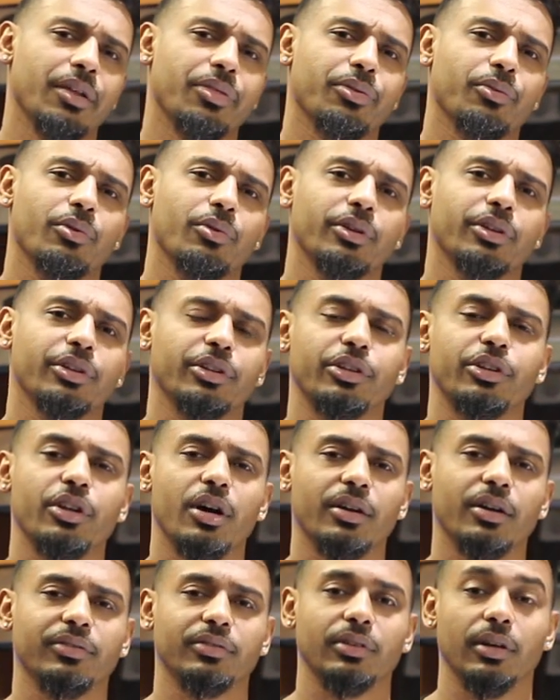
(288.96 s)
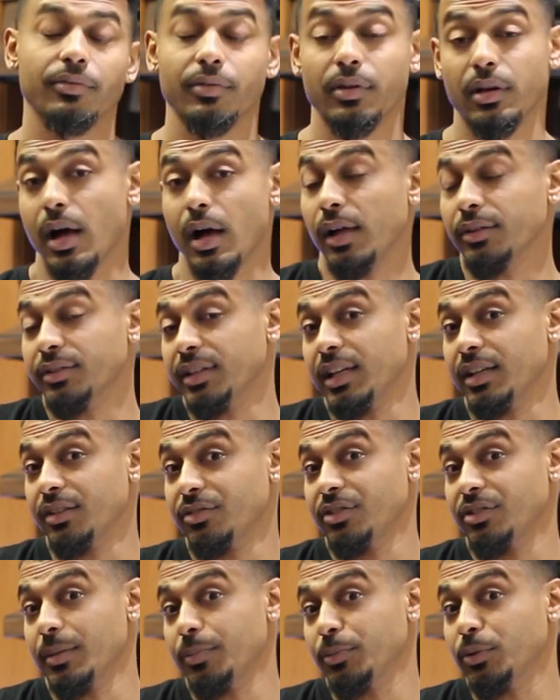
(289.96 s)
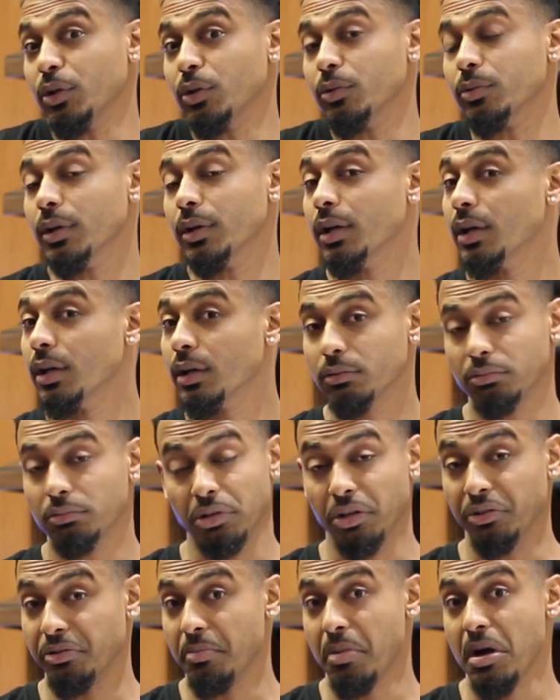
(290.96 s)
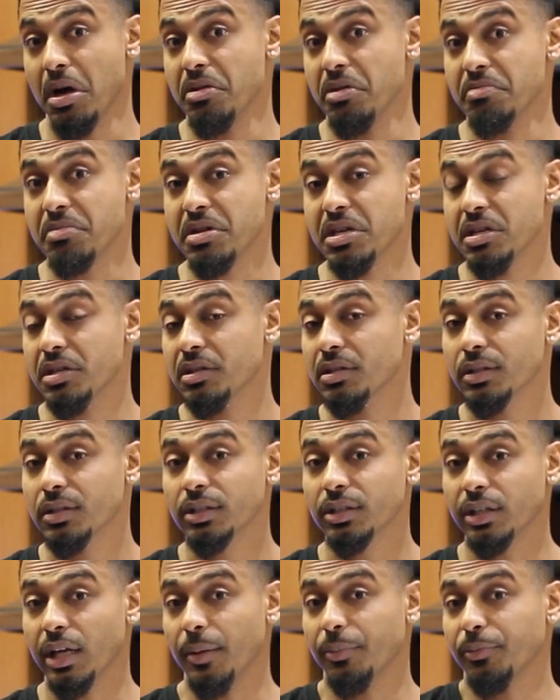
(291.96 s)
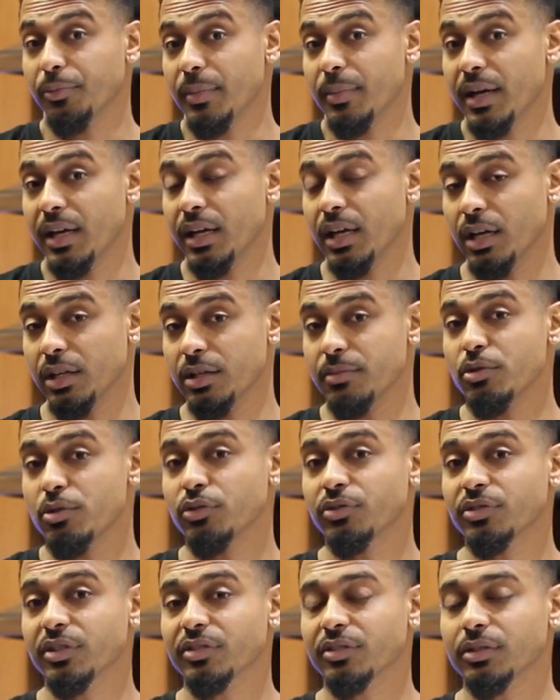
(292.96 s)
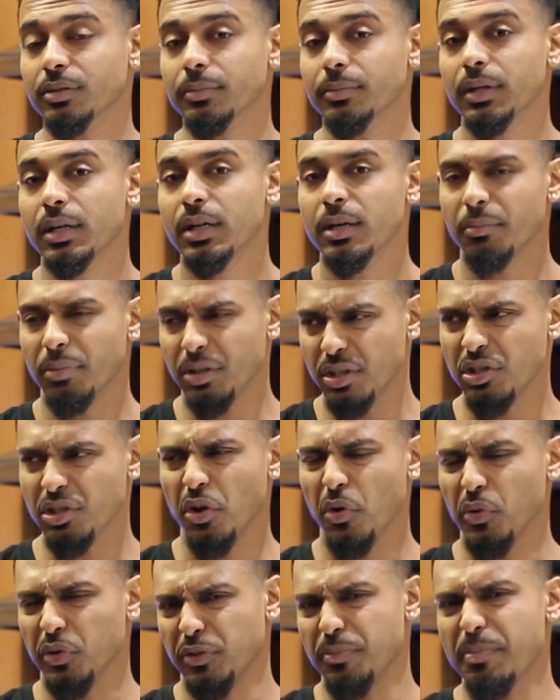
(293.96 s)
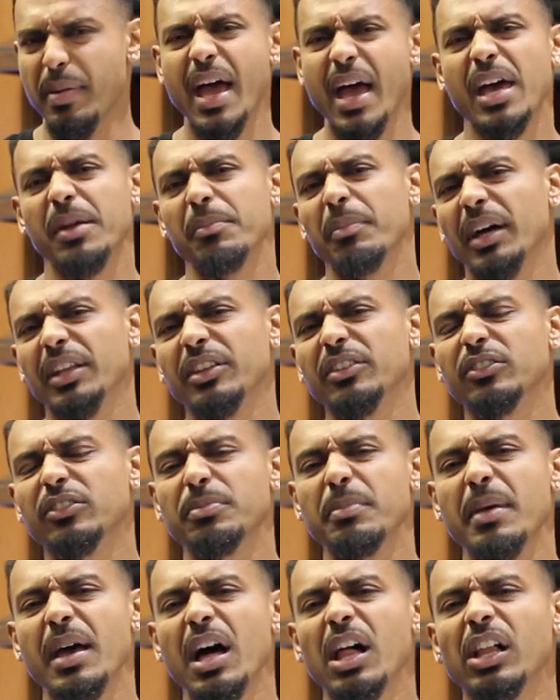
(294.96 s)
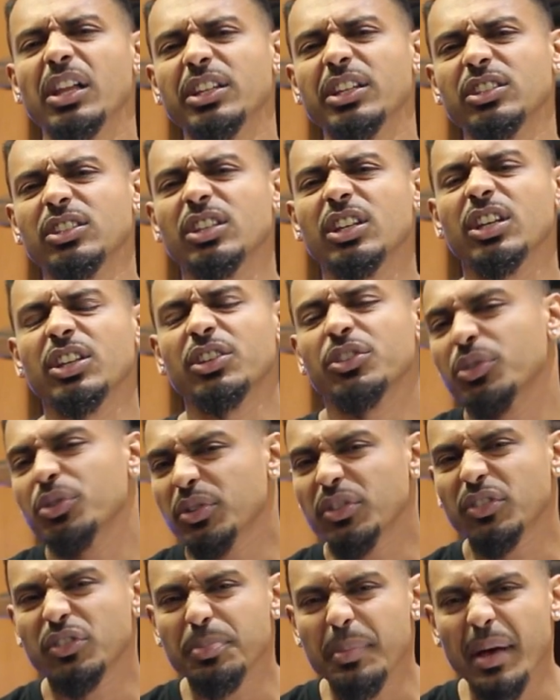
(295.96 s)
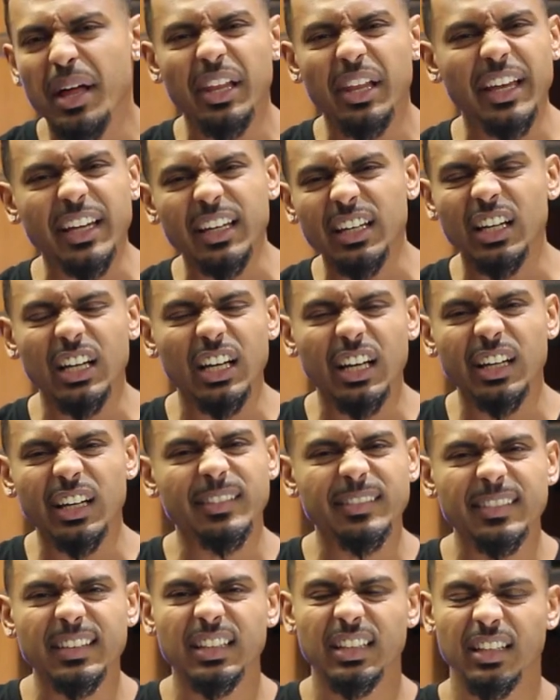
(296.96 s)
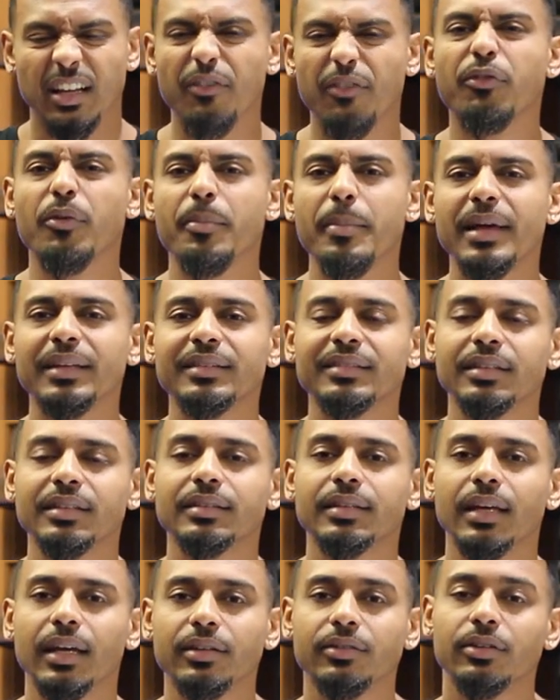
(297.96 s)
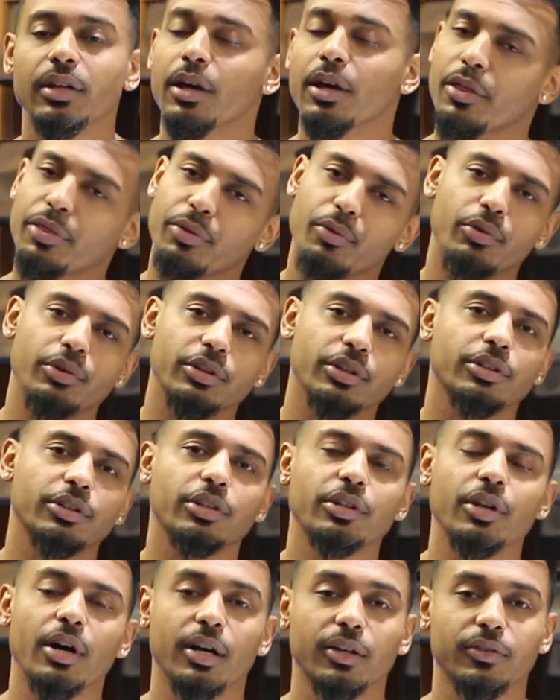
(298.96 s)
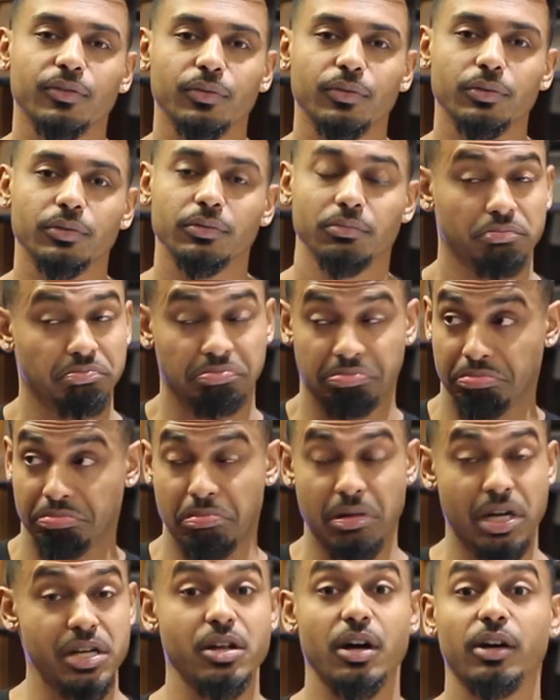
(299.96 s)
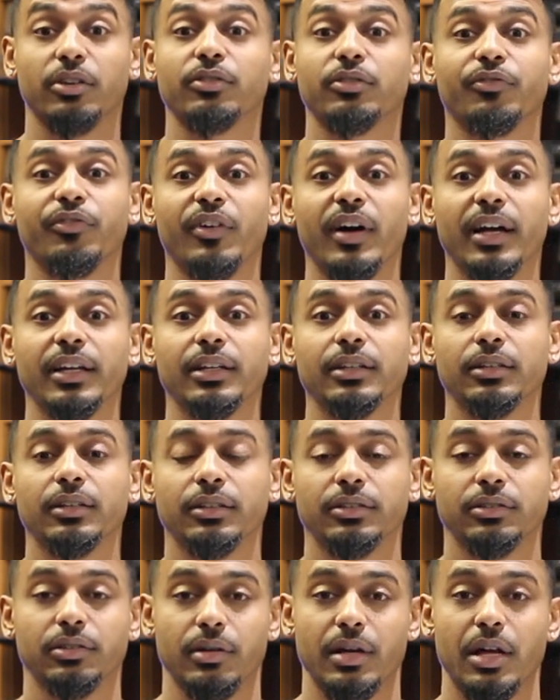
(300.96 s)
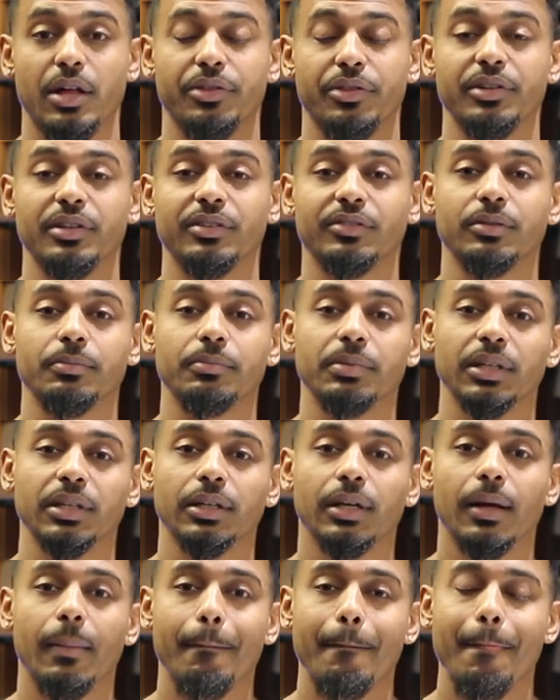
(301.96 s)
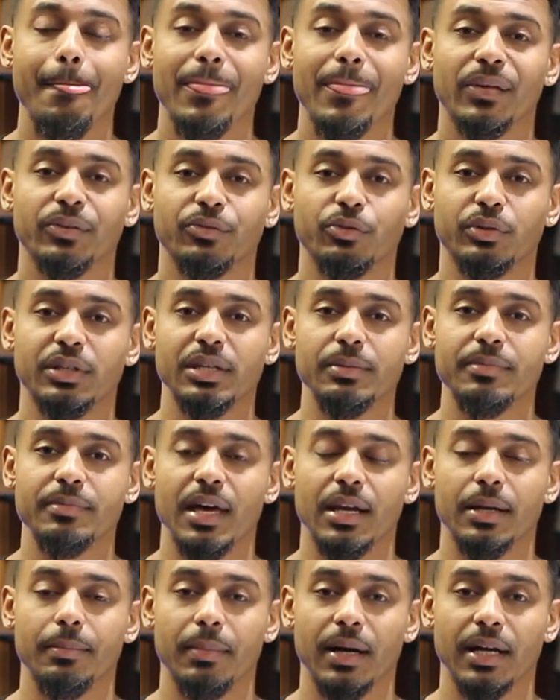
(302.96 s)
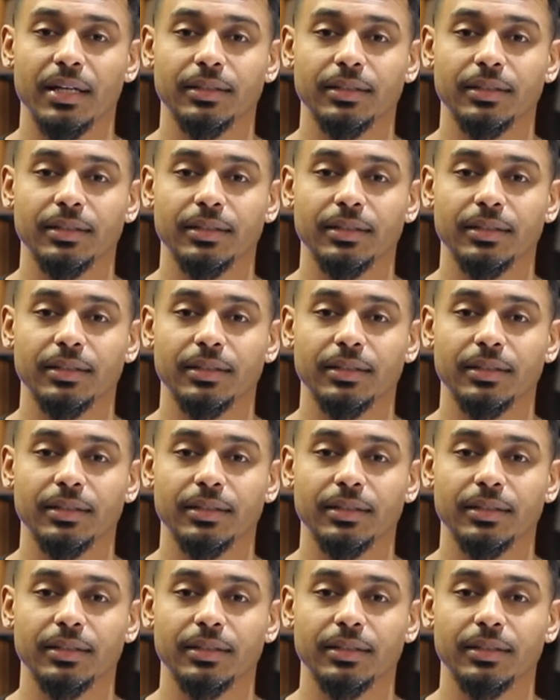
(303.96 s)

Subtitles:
I throw it on the dog stuff. I'll take a sip too. Doesn't bother me. Helps my immune system. But you know it's bad by the smell, and you could smell like a fermented taste. Throw it on the dog's food. My dogs are fine. They're healthy as can be. So keep that in